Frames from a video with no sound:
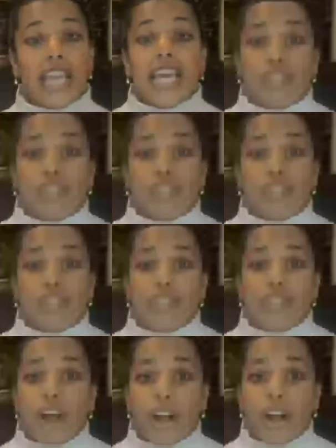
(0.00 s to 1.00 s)
if it's
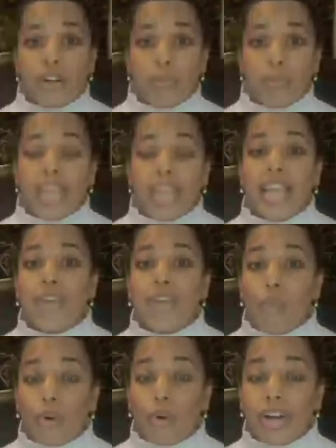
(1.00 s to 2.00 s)
heart pain
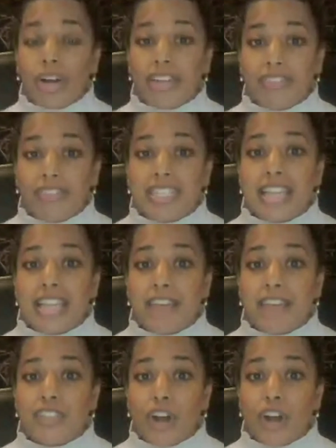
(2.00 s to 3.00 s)
or if it's
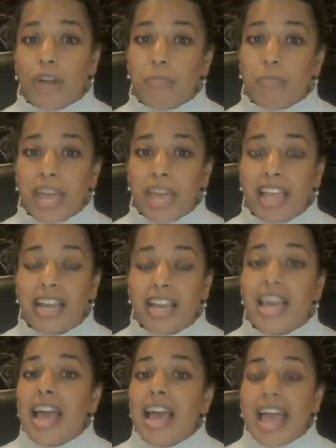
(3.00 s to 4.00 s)
left arm pain,
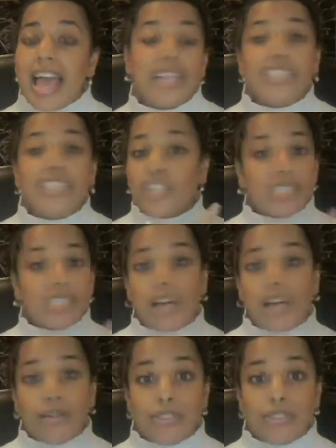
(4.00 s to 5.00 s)
and it just tells
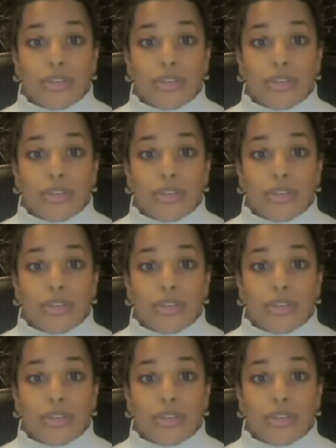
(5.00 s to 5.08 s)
